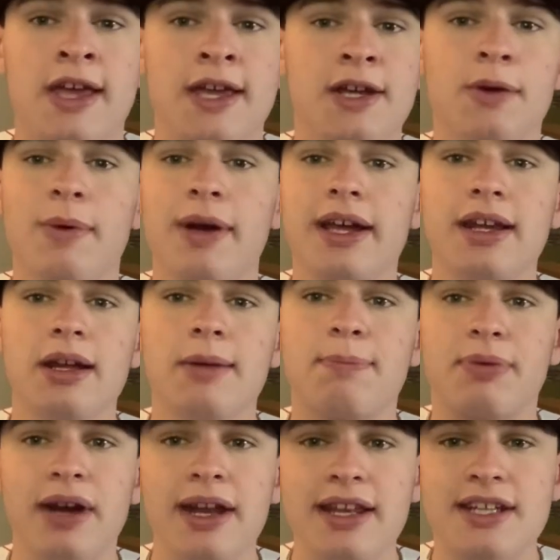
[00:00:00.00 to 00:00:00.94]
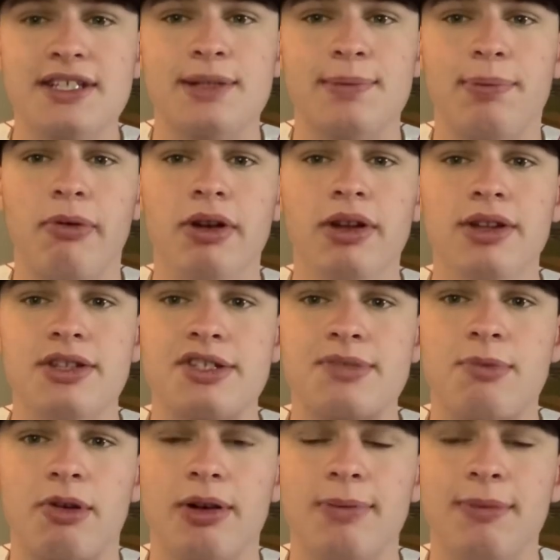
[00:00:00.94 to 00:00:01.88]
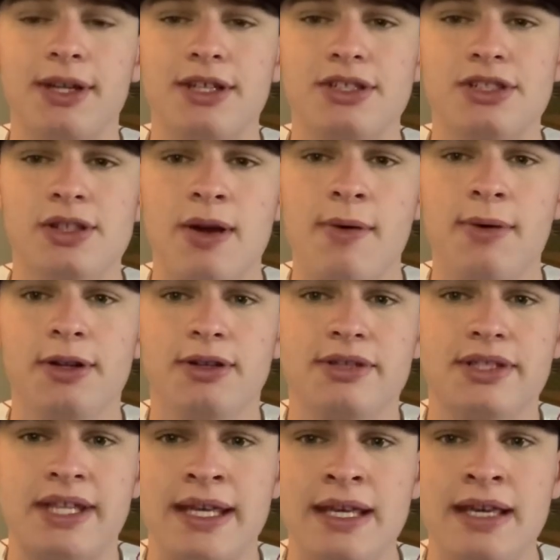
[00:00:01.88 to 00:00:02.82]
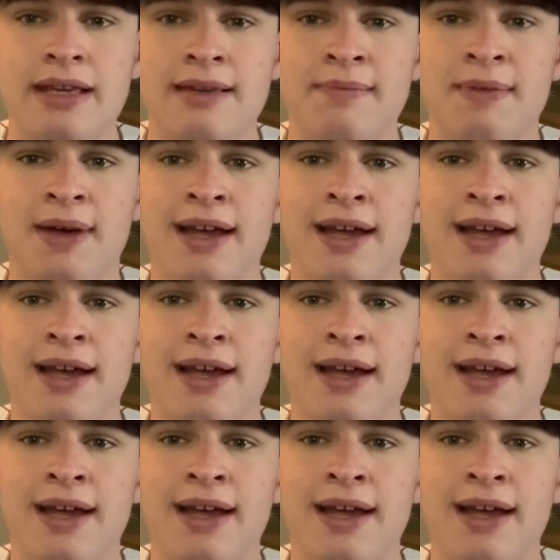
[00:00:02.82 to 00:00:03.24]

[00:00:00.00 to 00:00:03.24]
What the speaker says: you're waking up pretty disappointed this morning, because, your team,